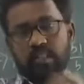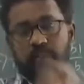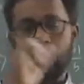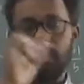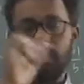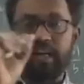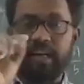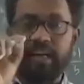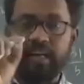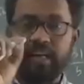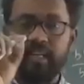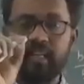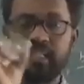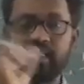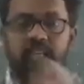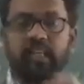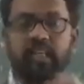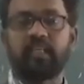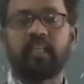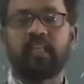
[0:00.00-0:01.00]
Dependent
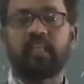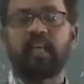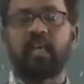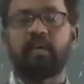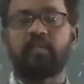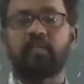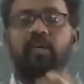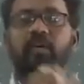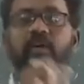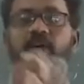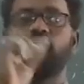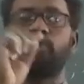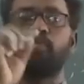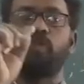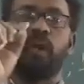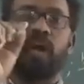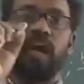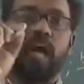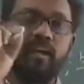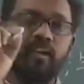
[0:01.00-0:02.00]
is nothing like.
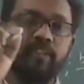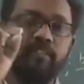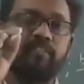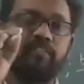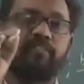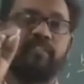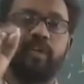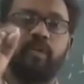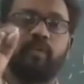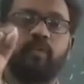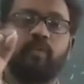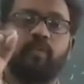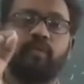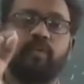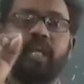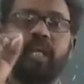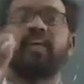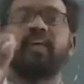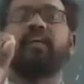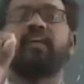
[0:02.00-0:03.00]
For
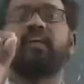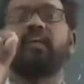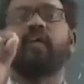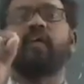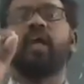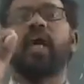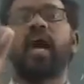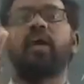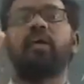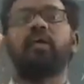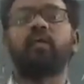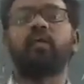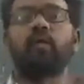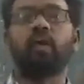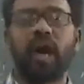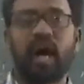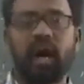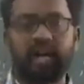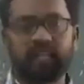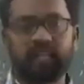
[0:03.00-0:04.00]
everything you have
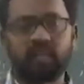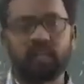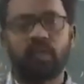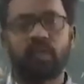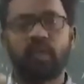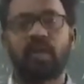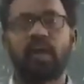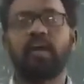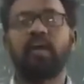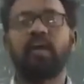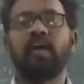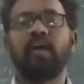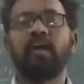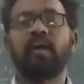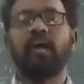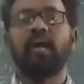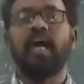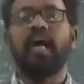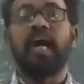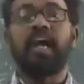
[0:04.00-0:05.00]
to ask your
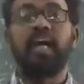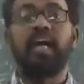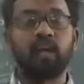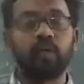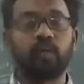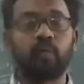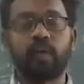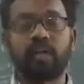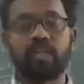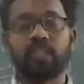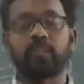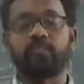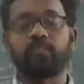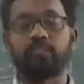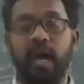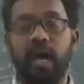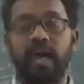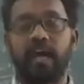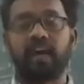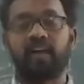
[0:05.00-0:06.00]
elder ones,
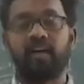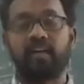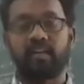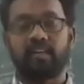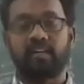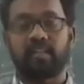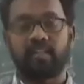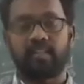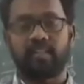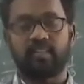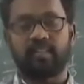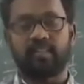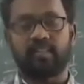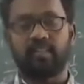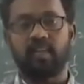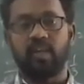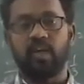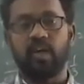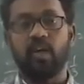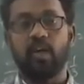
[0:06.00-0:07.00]
parents.
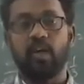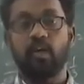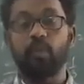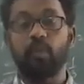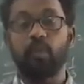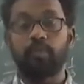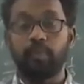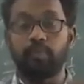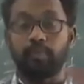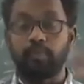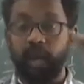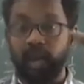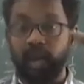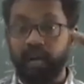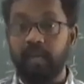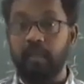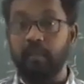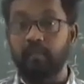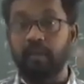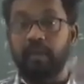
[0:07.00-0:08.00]
You people
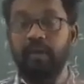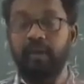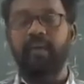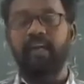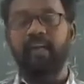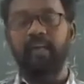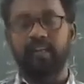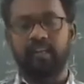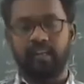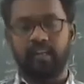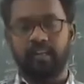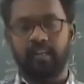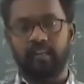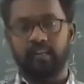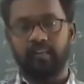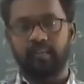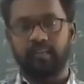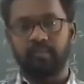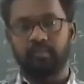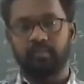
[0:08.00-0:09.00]
are dependent.
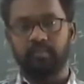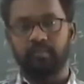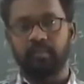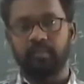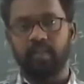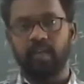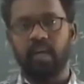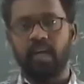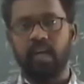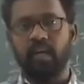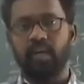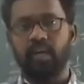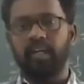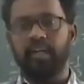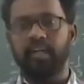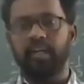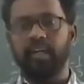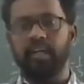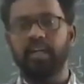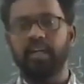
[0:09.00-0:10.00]

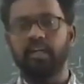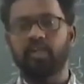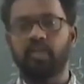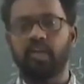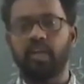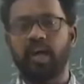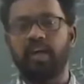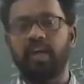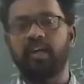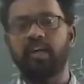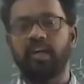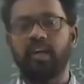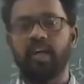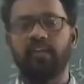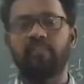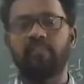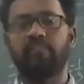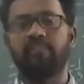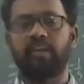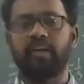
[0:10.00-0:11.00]
In each and
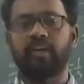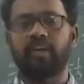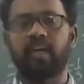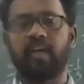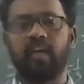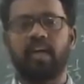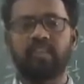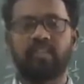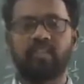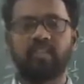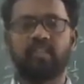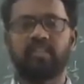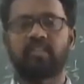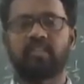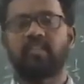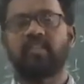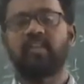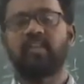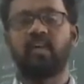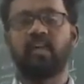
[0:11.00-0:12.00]
every case,
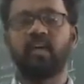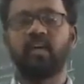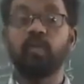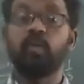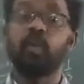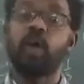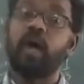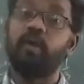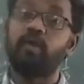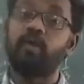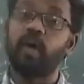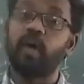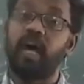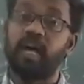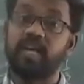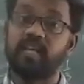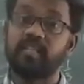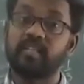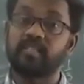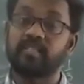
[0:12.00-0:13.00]
you have to
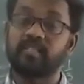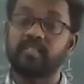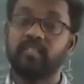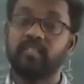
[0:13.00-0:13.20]
ask.